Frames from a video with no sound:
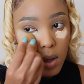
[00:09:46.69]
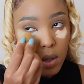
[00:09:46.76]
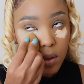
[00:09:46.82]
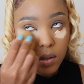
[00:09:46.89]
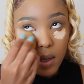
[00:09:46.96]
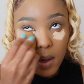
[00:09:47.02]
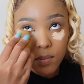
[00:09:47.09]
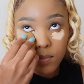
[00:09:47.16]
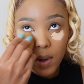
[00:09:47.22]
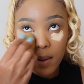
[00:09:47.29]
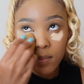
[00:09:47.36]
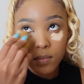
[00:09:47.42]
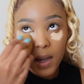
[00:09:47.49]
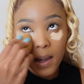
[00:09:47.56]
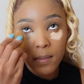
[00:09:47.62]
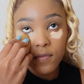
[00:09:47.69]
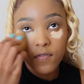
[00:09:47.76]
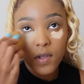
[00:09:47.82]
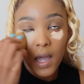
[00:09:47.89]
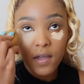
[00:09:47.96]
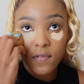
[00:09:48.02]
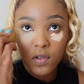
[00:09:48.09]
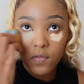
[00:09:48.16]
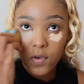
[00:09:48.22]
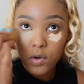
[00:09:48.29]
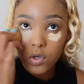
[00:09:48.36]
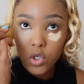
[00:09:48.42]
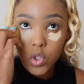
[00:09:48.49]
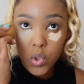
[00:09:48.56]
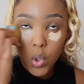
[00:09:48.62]
So I feel
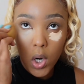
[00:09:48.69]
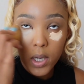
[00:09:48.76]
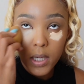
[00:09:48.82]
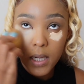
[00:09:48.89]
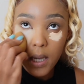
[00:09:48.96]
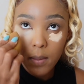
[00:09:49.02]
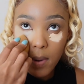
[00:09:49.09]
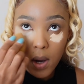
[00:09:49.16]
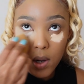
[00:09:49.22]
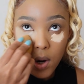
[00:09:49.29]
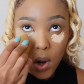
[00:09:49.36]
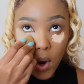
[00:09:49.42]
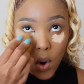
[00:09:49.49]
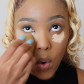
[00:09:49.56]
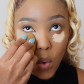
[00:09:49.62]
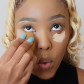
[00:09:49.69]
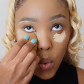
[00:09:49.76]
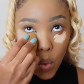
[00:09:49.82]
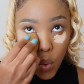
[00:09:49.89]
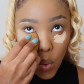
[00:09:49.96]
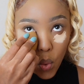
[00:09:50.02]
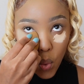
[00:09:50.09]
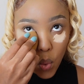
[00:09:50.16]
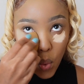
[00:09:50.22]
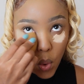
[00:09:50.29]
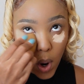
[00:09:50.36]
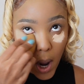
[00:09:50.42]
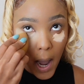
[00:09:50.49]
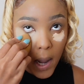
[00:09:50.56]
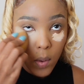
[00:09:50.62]
very strongly about who
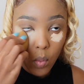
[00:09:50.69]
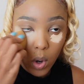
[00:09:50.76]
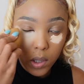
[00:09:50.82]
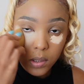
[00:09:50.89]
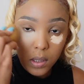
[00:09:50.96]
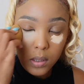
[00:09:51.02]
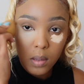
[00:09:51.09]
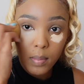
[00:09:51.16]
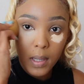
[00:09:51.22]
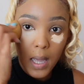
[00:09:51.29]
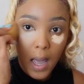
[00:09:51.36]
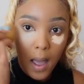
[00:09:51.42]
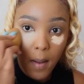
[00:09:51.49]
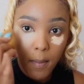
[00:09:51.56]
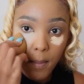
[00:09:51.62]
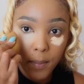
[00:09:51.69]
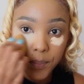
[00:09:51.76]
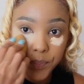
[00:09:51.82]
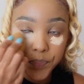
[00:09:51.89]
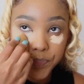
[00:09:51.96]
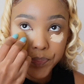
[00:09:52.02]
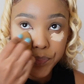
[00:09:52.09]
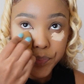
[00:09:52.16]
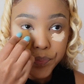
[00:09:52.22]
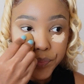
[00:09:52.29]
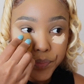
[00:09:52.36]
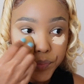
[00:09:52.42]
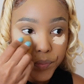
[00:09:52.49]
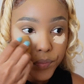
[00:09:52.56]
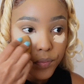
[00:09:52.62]
I want to become
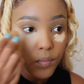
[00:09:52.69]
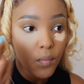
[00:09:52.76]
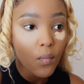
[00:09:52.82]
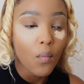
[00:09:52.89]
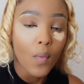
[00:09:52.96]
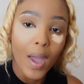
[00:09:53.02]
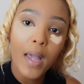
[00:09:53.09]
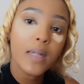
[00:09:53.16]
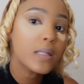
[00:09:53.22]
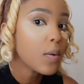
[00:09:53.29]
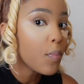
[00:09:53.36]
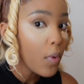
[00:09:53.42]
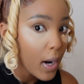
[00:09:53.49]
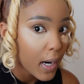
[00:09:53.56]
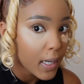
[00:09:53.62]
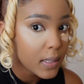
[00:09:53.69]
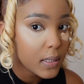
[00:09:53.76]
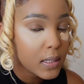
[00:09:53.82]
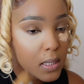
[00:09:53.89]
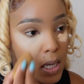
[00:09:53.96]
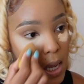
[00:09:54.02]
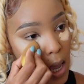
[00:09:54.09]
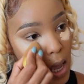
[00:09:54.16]
as a brand.